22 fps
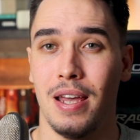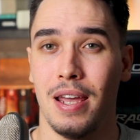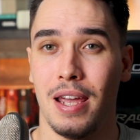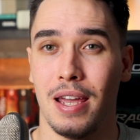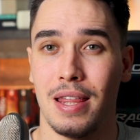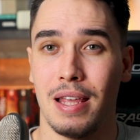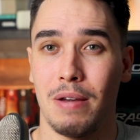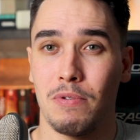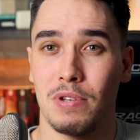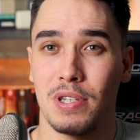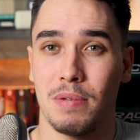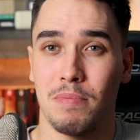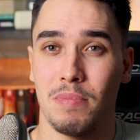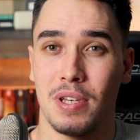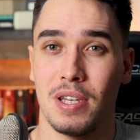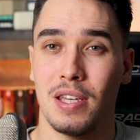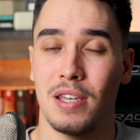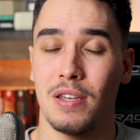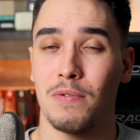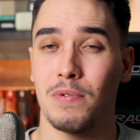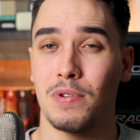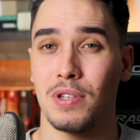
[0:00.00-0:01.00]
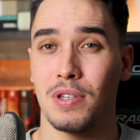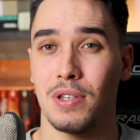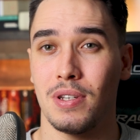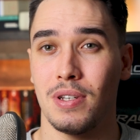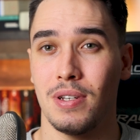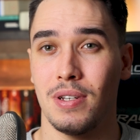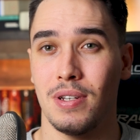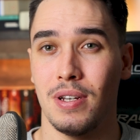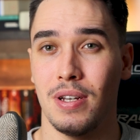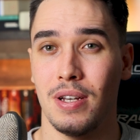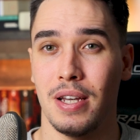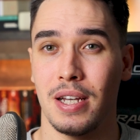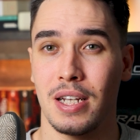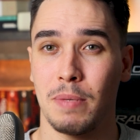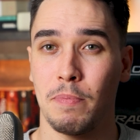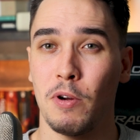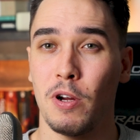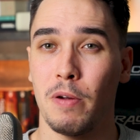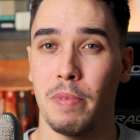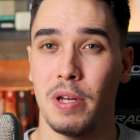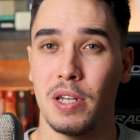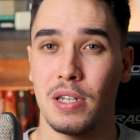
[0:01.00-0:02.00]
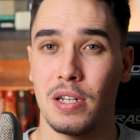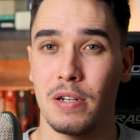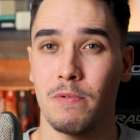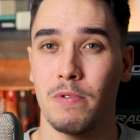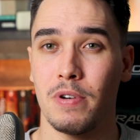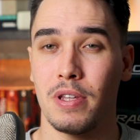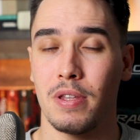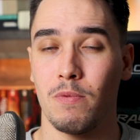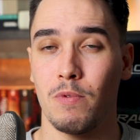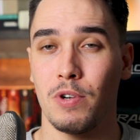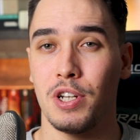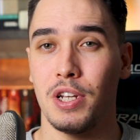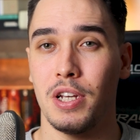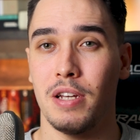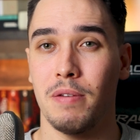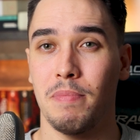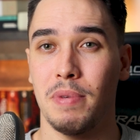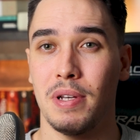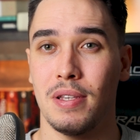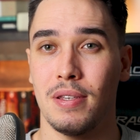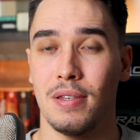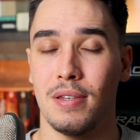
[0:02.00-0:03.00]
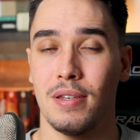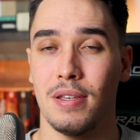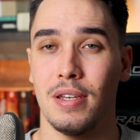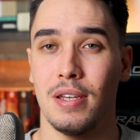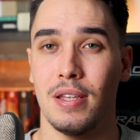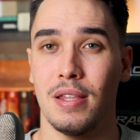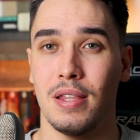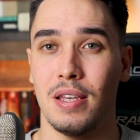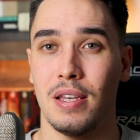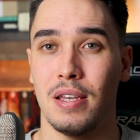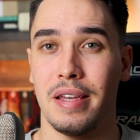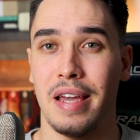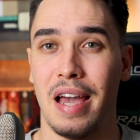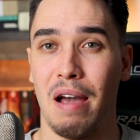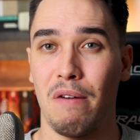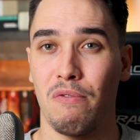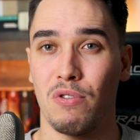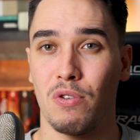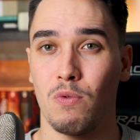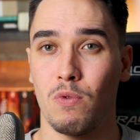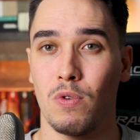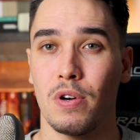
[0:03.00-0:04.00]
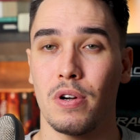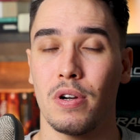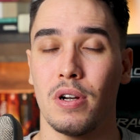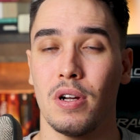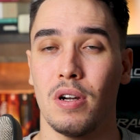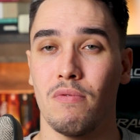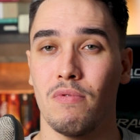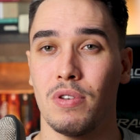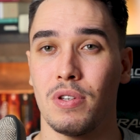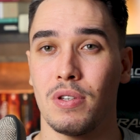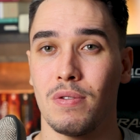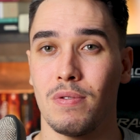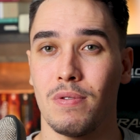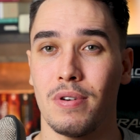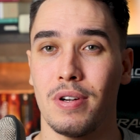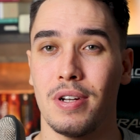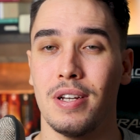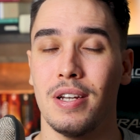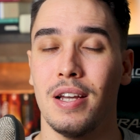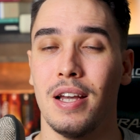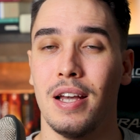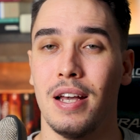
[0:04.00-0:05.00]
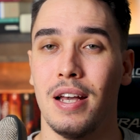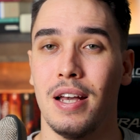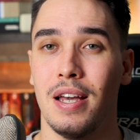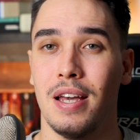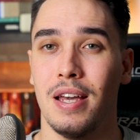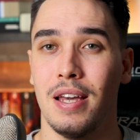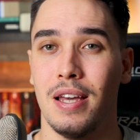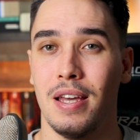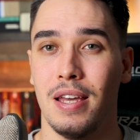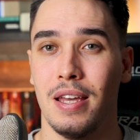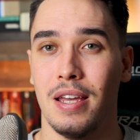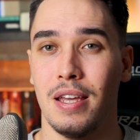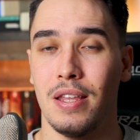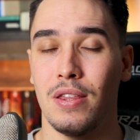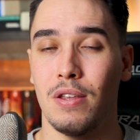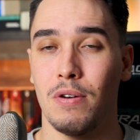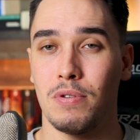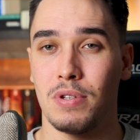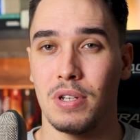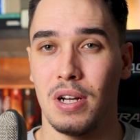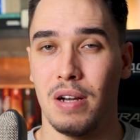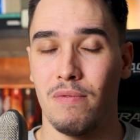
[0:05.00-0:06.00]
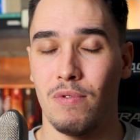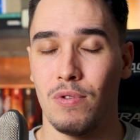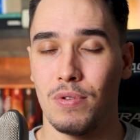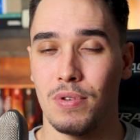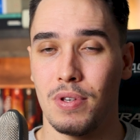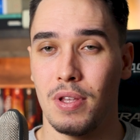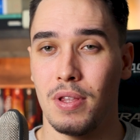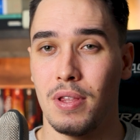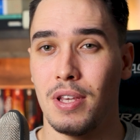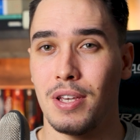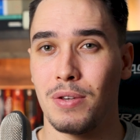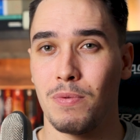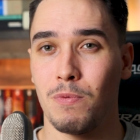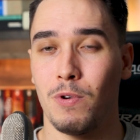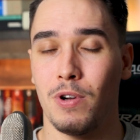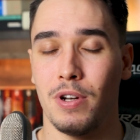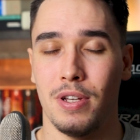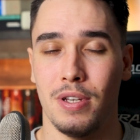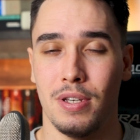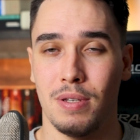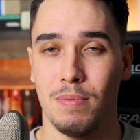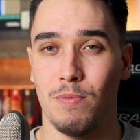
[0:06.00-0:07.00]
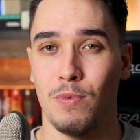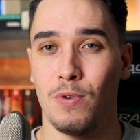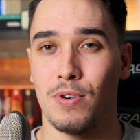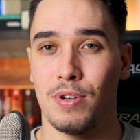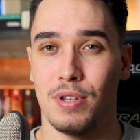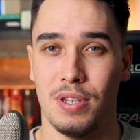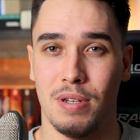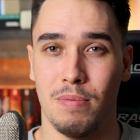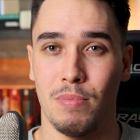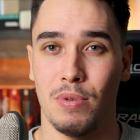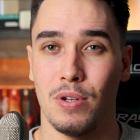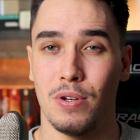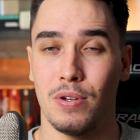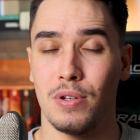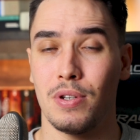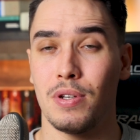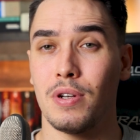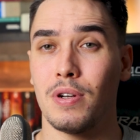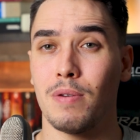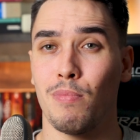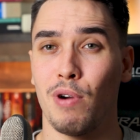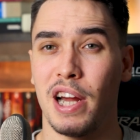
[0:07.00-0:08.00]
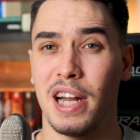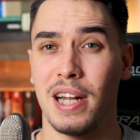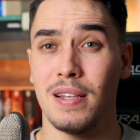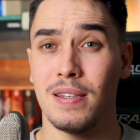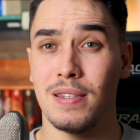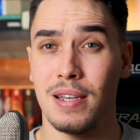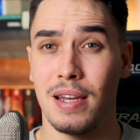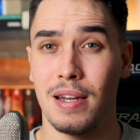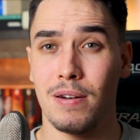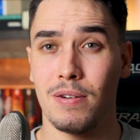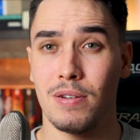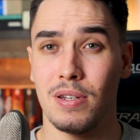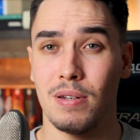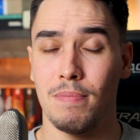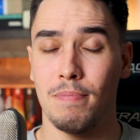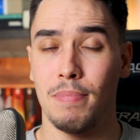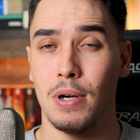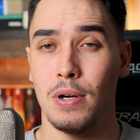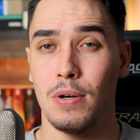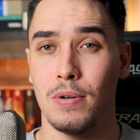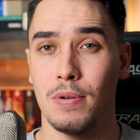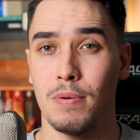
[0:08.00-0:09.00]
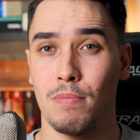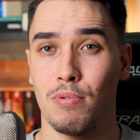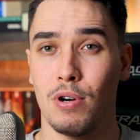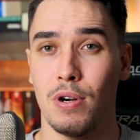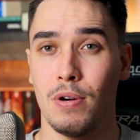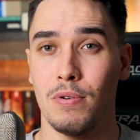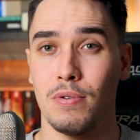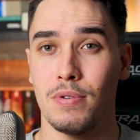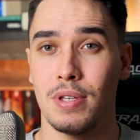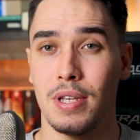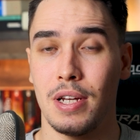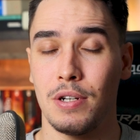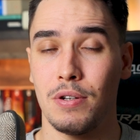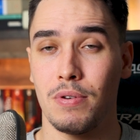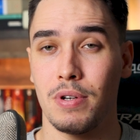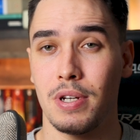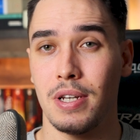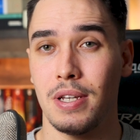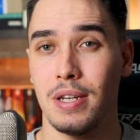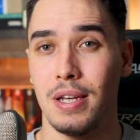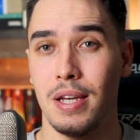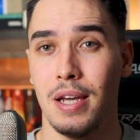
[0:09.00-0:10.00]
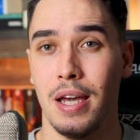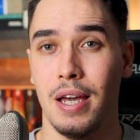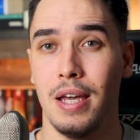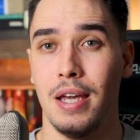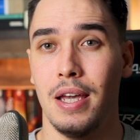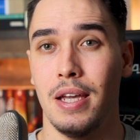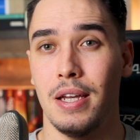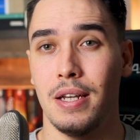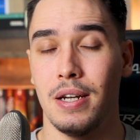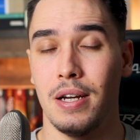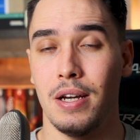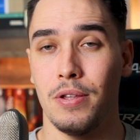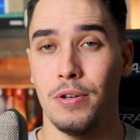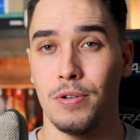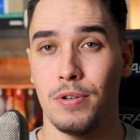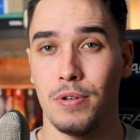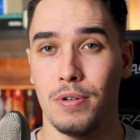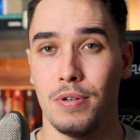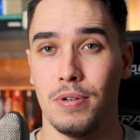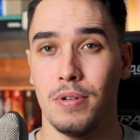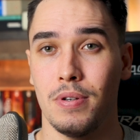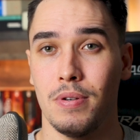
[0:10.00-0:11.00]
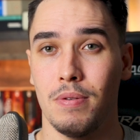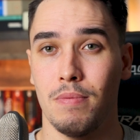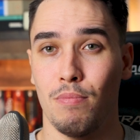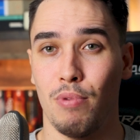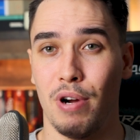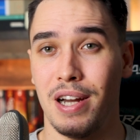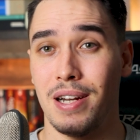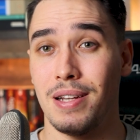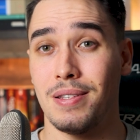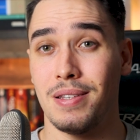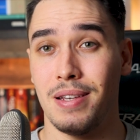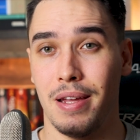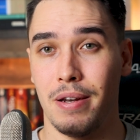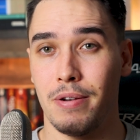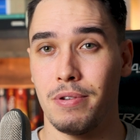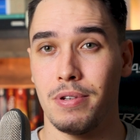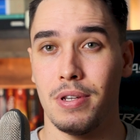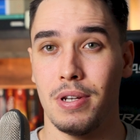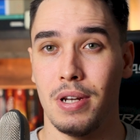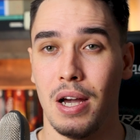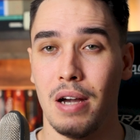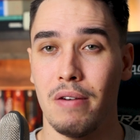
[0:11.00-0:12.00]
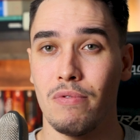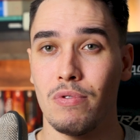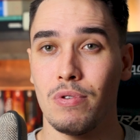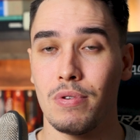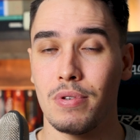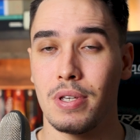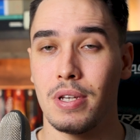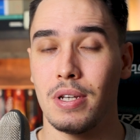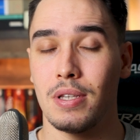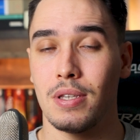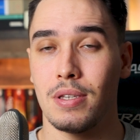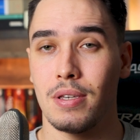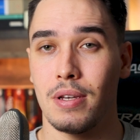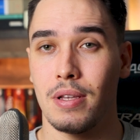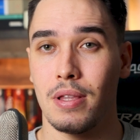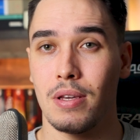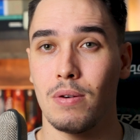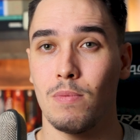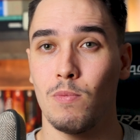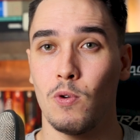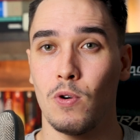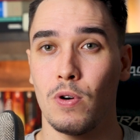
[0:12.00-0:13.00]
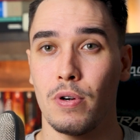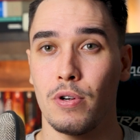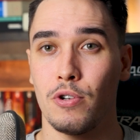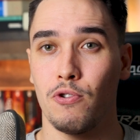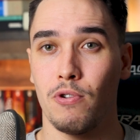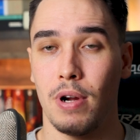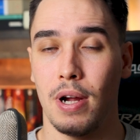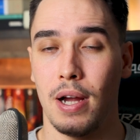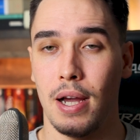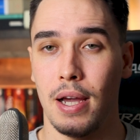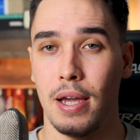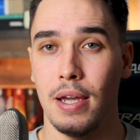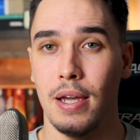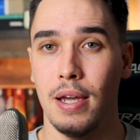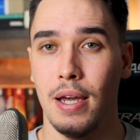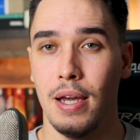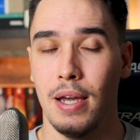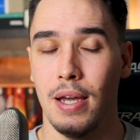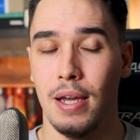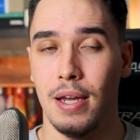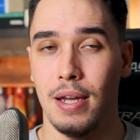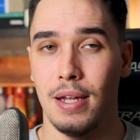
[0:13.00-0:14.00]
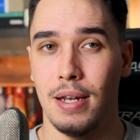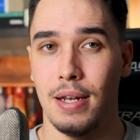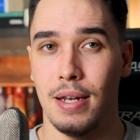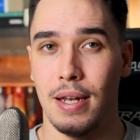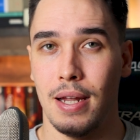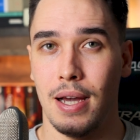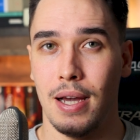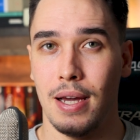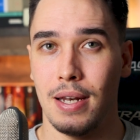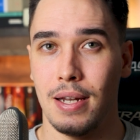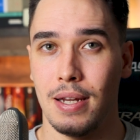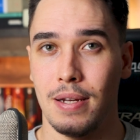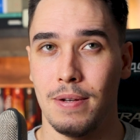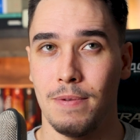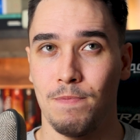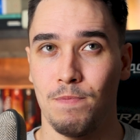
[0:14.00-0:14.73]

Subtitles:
and that was something he was experimenting with, which he admits in the afterword of the story in those novels. This one is more similar to your Brandon Sanderson prose that you'll get in other Brandon Sanderson novels. It's a little more dry, not